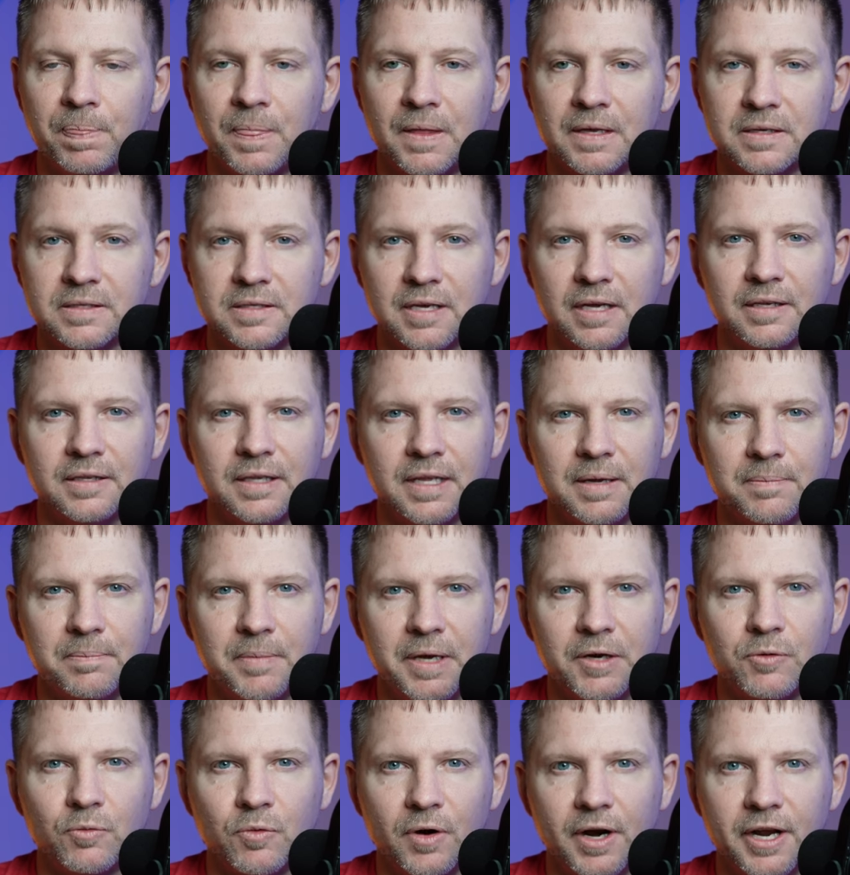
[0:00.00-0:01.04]
suddenly
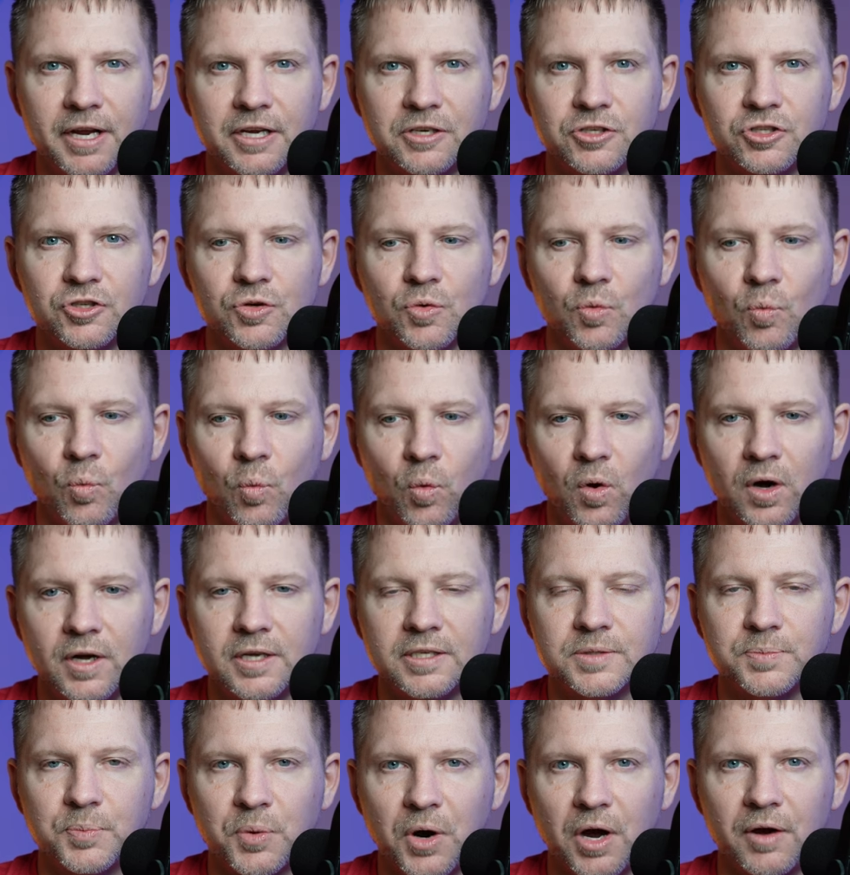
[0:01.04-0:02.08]
mid range
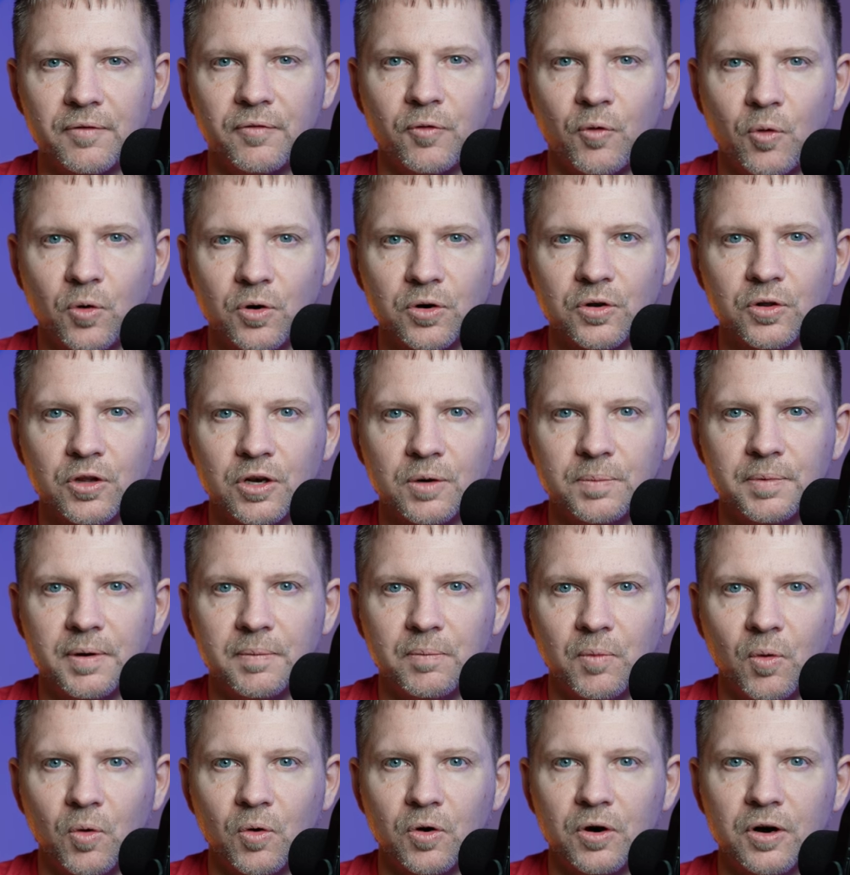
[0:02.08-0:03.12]
was brought forward a little bit
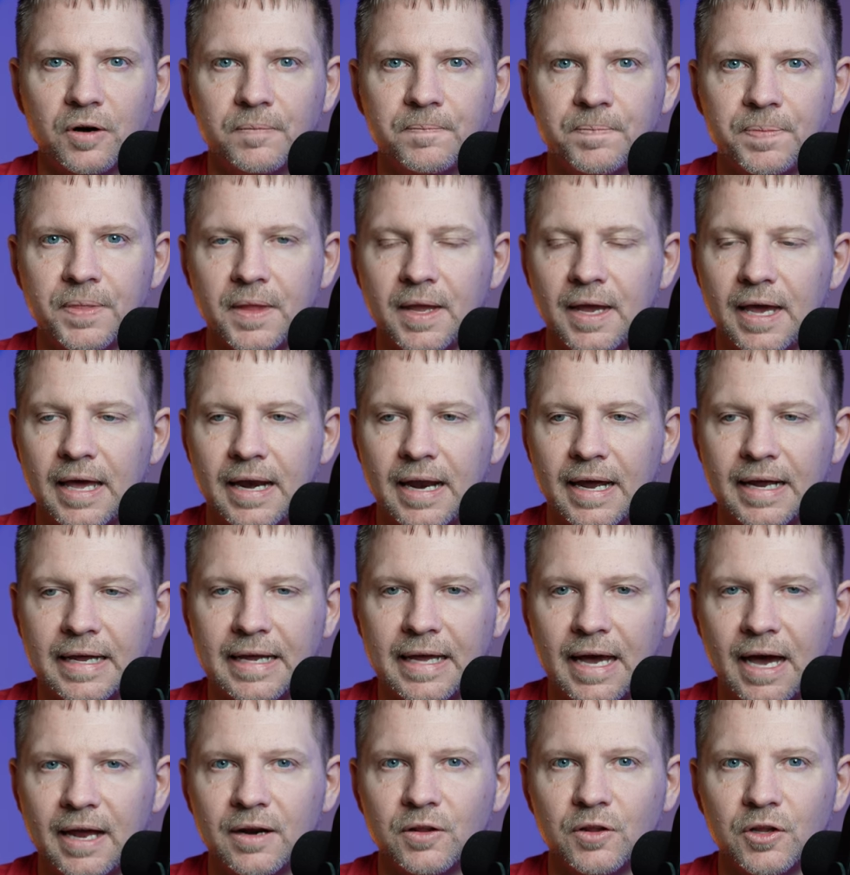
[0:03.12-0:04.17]
more and I
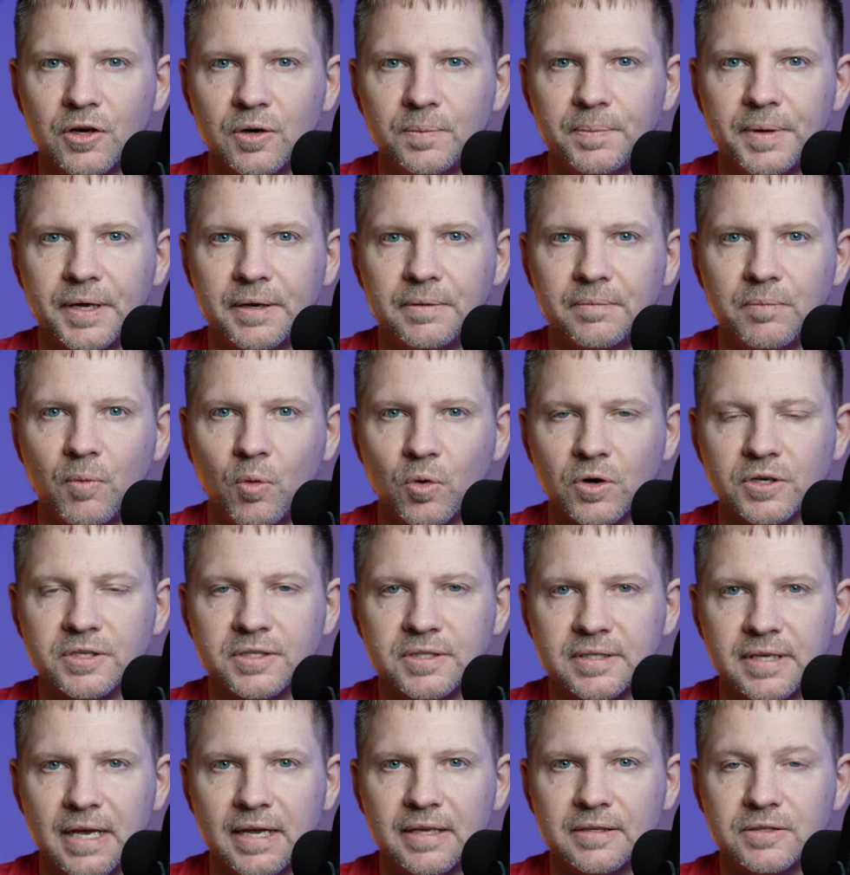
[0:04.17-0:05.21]
got a little bit more
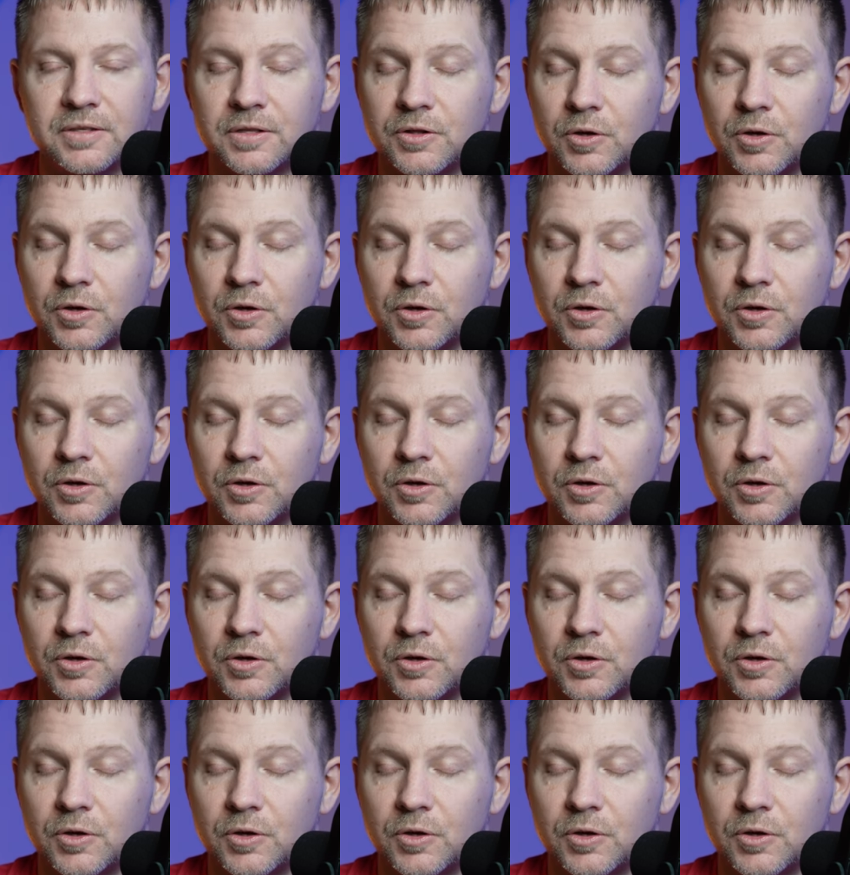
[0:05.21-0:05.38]
sense.